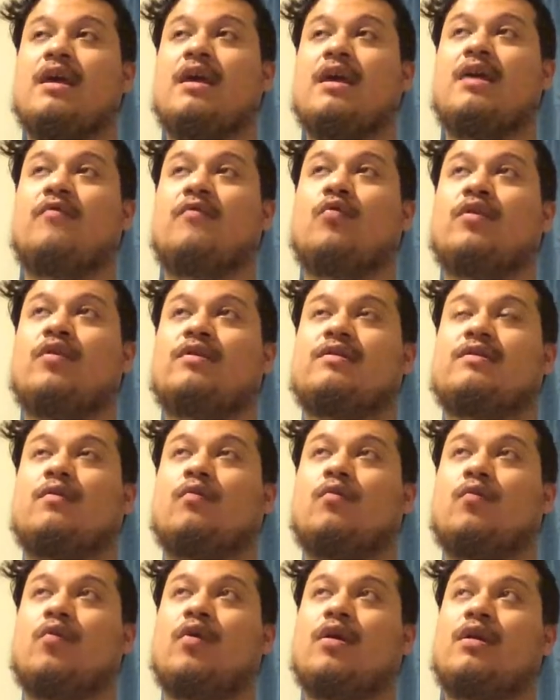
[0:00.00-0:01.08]
He voiced
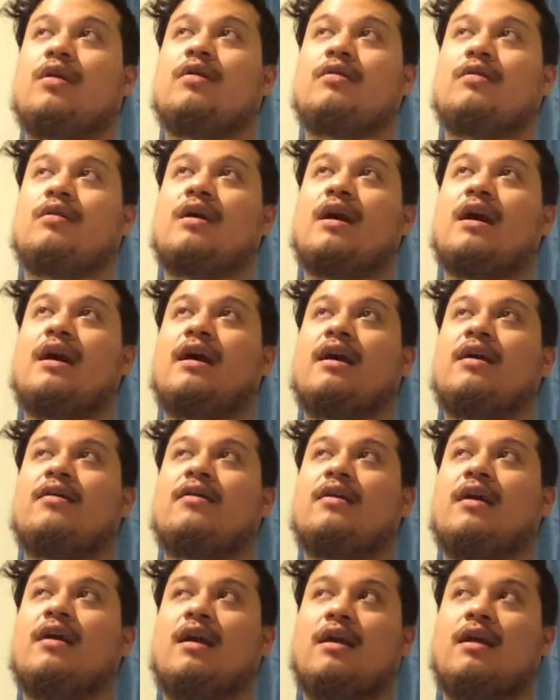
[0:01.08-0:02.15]
one other guy
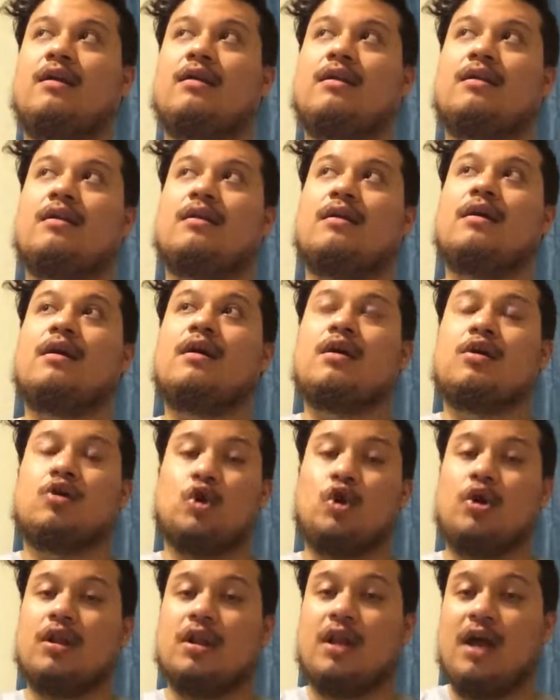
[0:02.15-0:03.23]
in
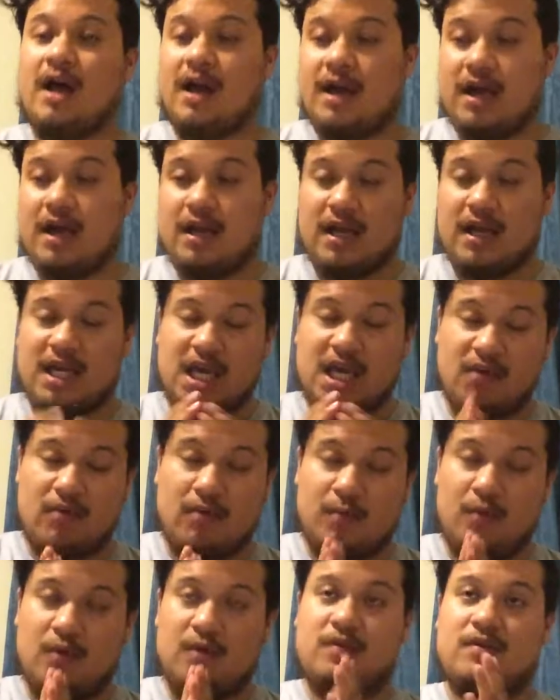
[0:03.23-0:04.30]
Gurren Lagann, I can't
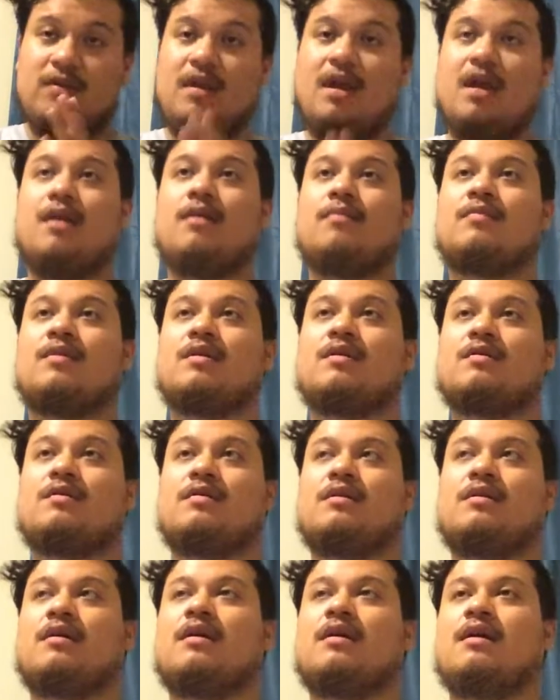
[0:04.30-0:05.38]
remember his name,
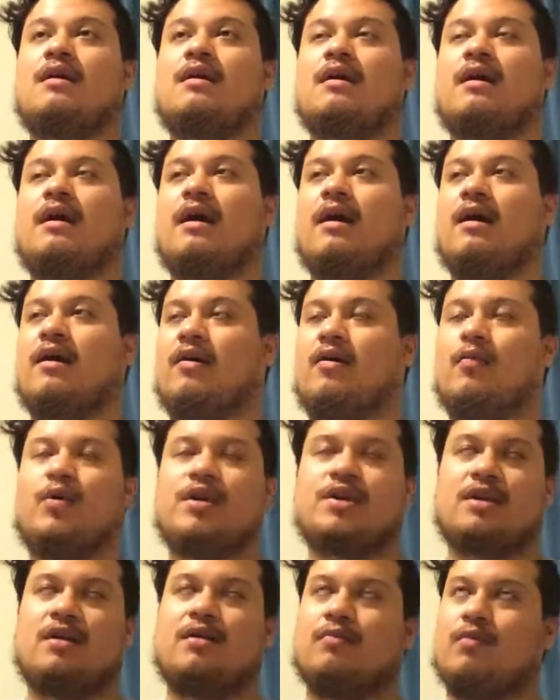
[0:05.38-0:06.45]
I
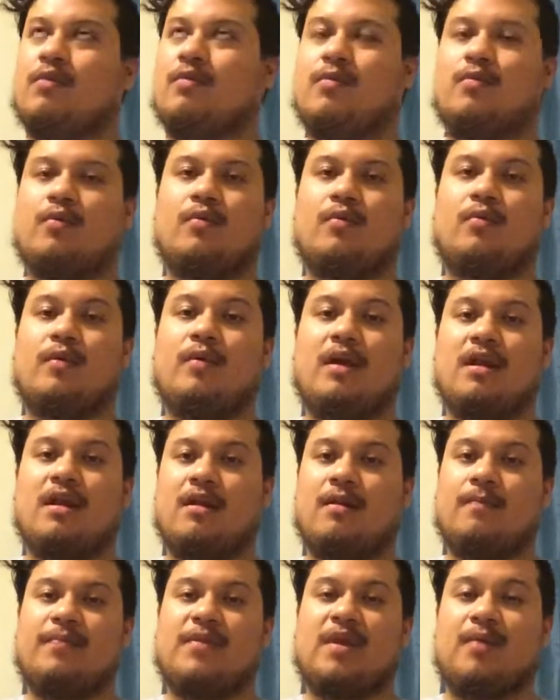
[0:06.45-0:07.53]
wish I'd remember, and
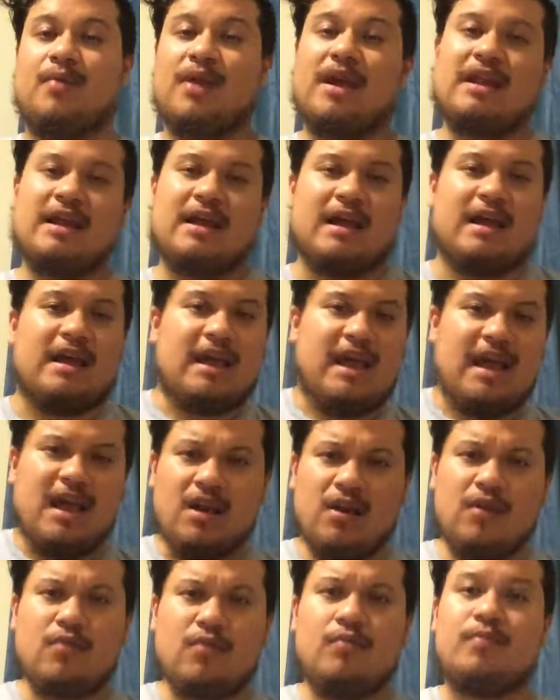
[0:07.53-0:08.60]
he played like a gay
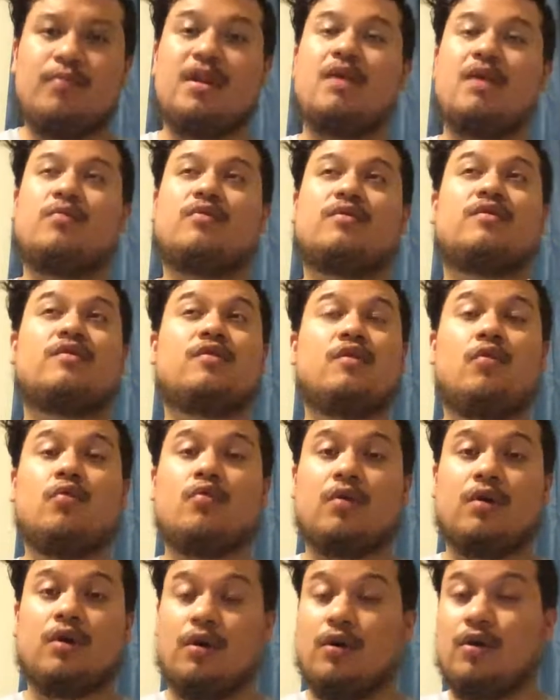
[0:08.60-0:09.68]
dude, but it was so
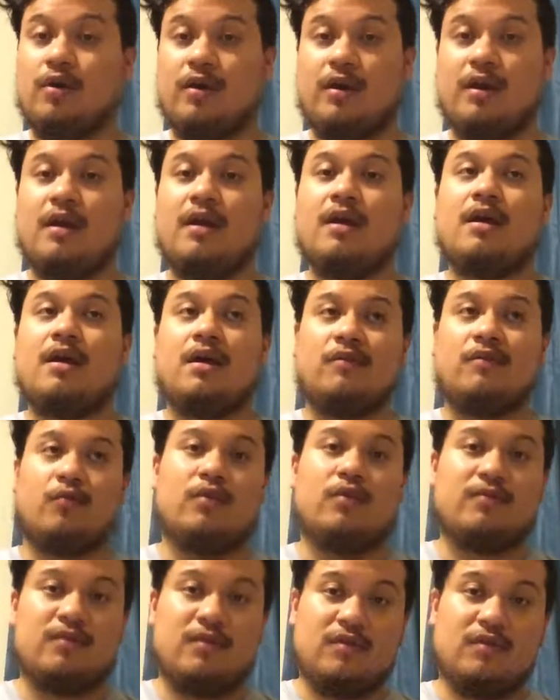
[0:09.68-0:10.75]
good. His
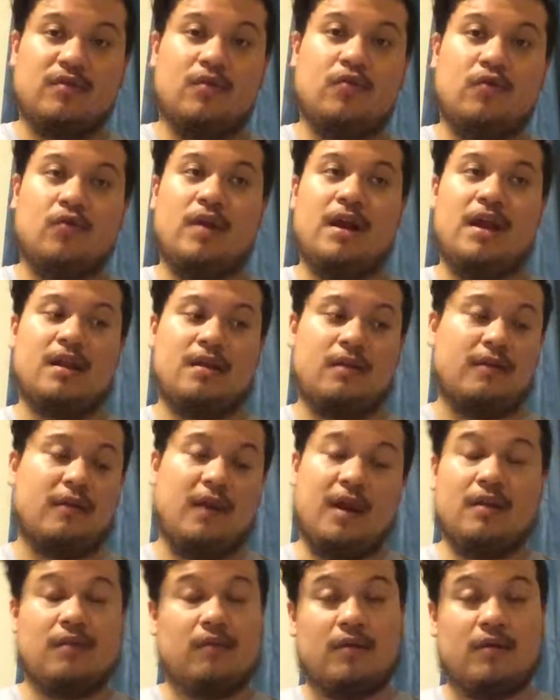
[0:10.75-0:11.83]
voice was so great,
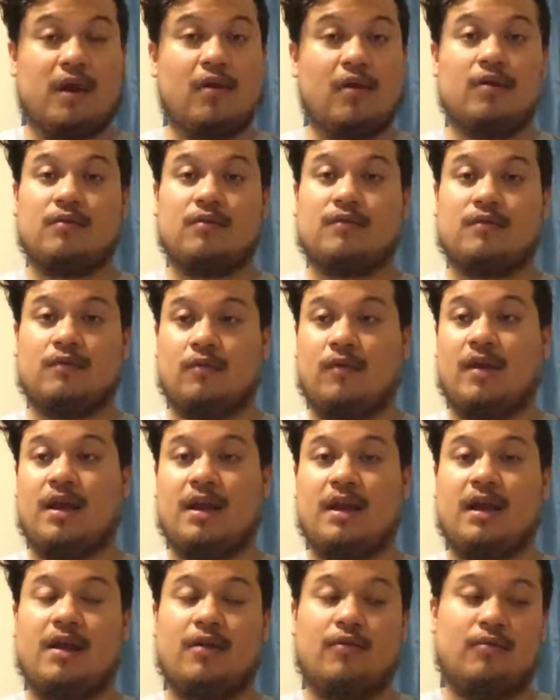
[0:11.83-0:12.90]
the character was great.
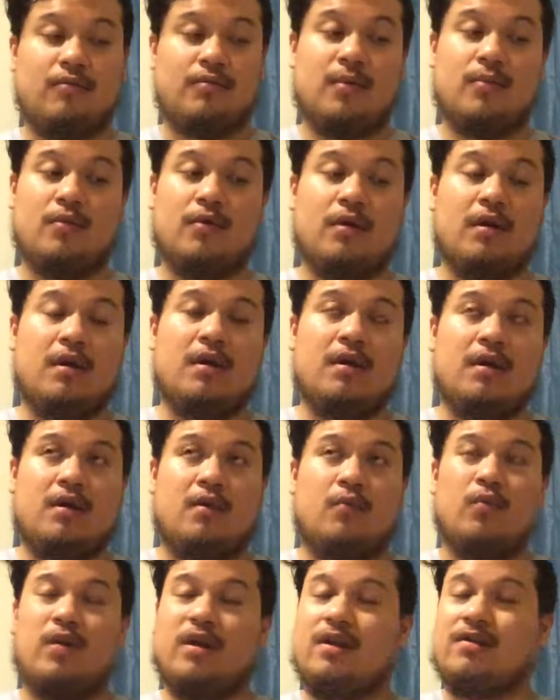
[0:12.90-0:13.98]
I don't remember
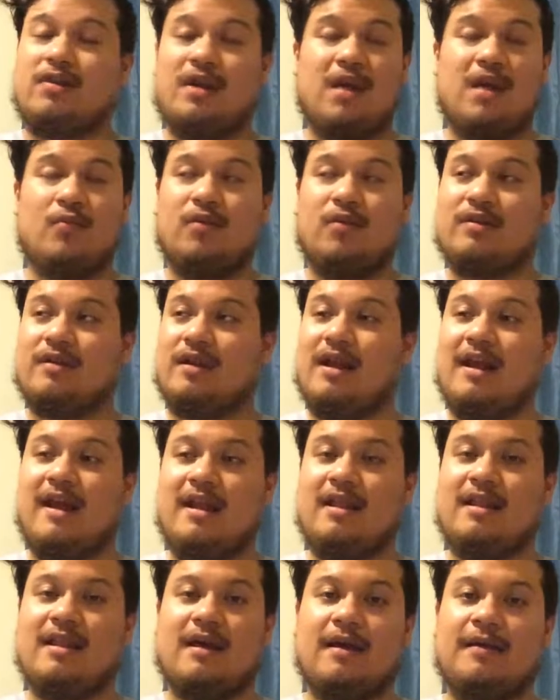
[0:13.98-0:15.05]
what his name was, I
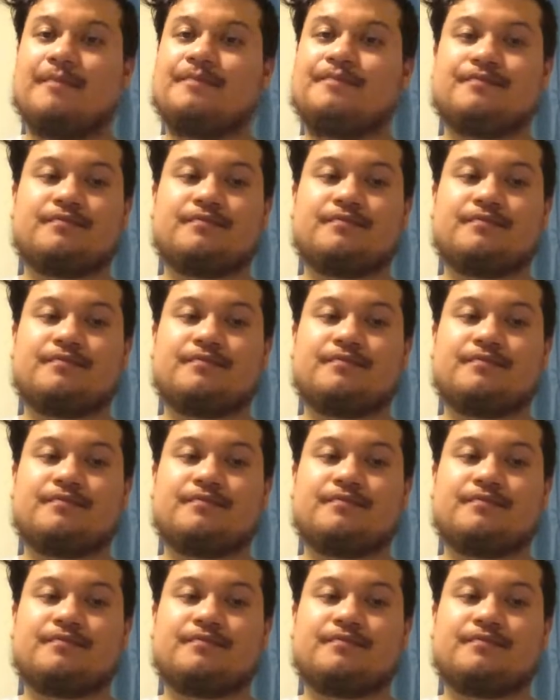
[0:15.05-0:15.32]
hate that.